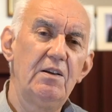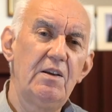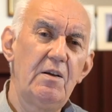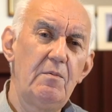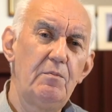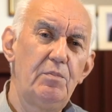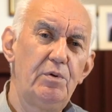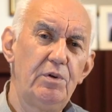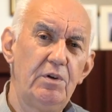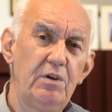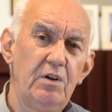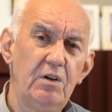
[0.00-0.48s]
and
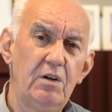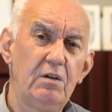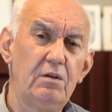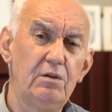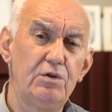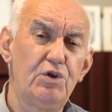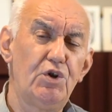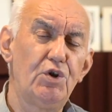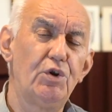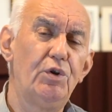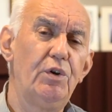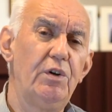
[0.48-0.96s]
then putting a
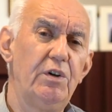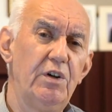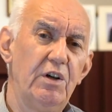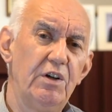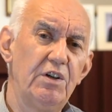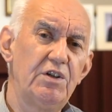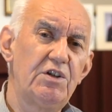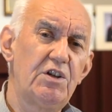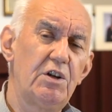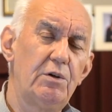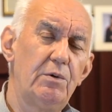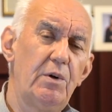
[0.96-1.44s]
little
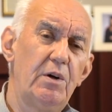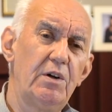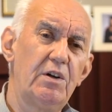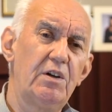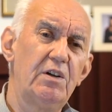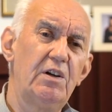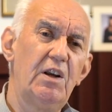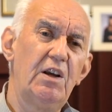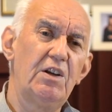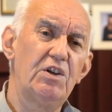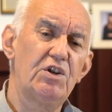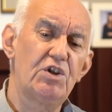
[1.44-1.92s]
joiner so I
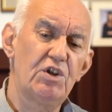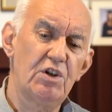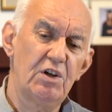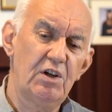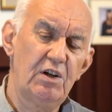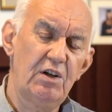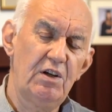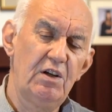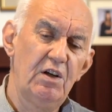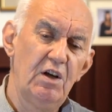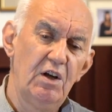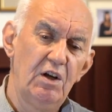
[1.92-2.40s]
could
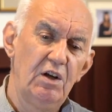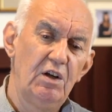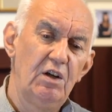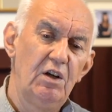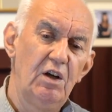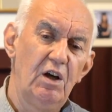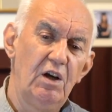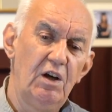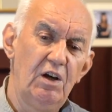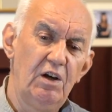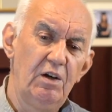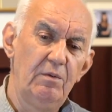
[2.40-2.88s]
actually
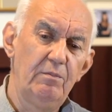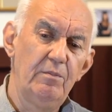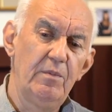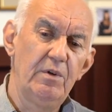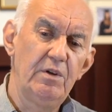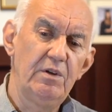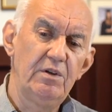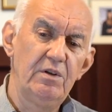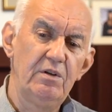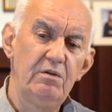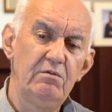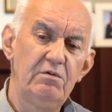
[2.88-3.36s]

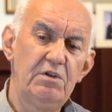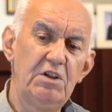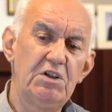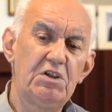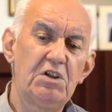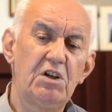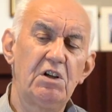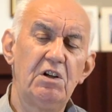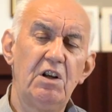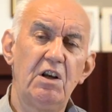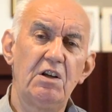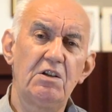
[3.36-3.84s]
um,
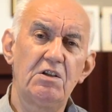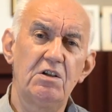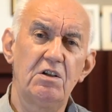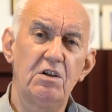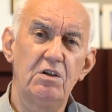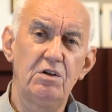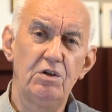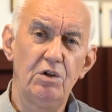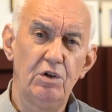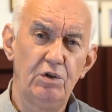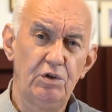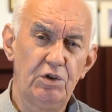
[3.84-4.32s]
disconnect it
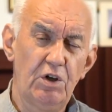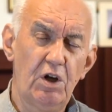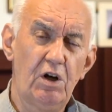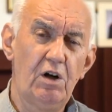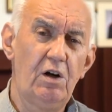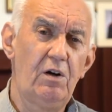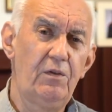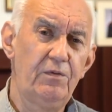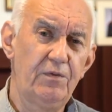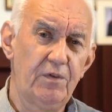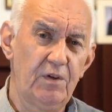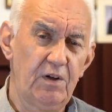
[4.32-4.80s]
and use
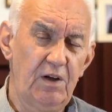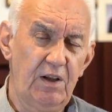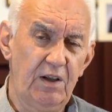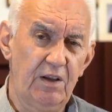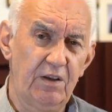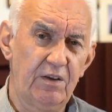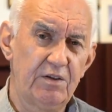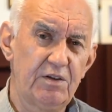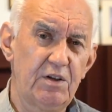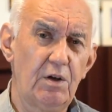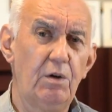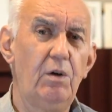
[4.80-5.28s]
half the
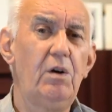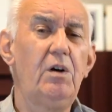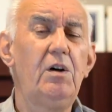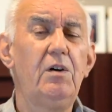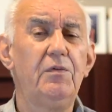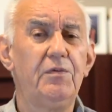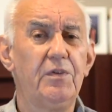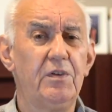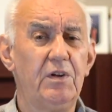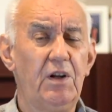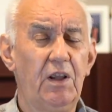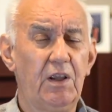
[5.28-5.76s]
length. So
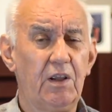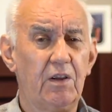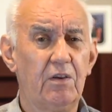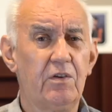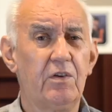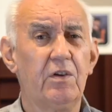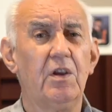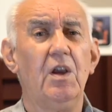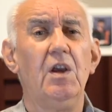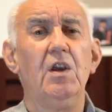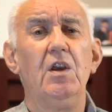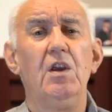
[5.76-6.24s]
half the
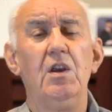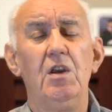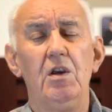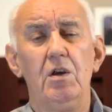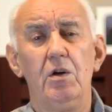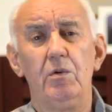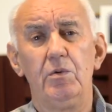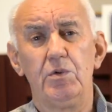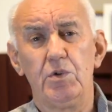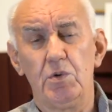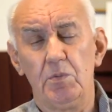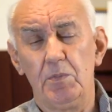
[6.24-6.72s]
length,
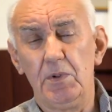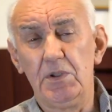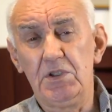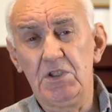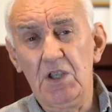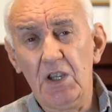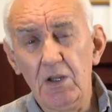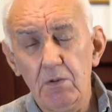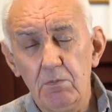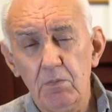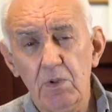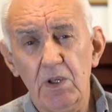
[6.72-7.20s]
which would be
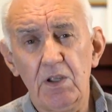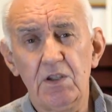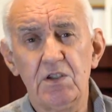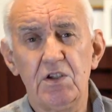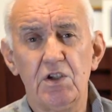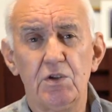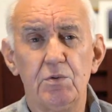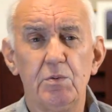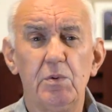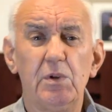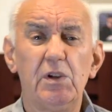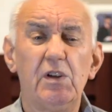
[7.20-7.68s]
10
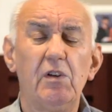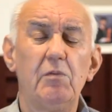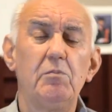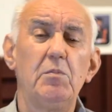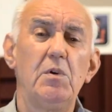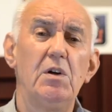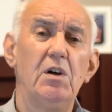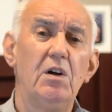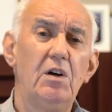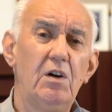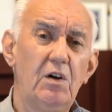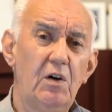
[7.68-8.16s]
metres, would give
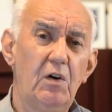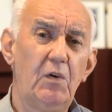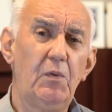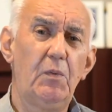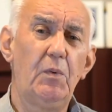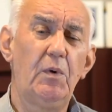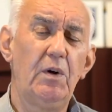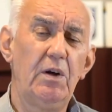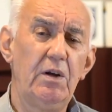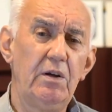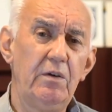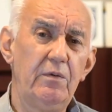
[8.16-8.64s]
me a
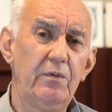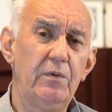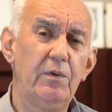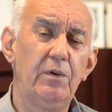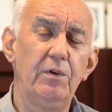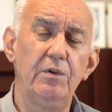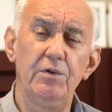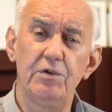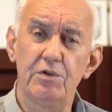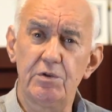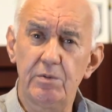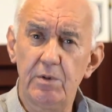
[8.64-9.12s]
half wave
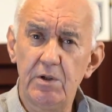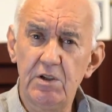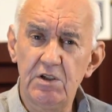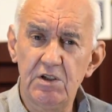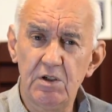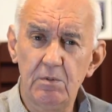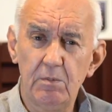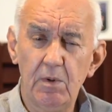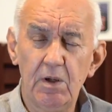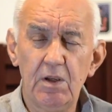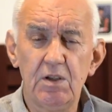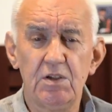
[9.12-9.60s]
on
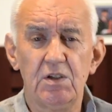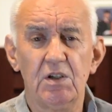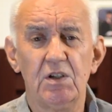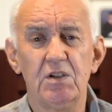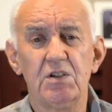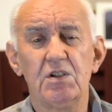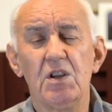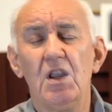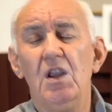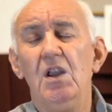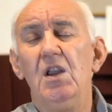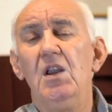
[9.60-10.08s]
20
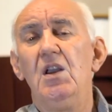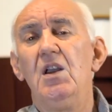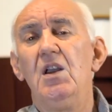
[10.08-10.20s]
metres.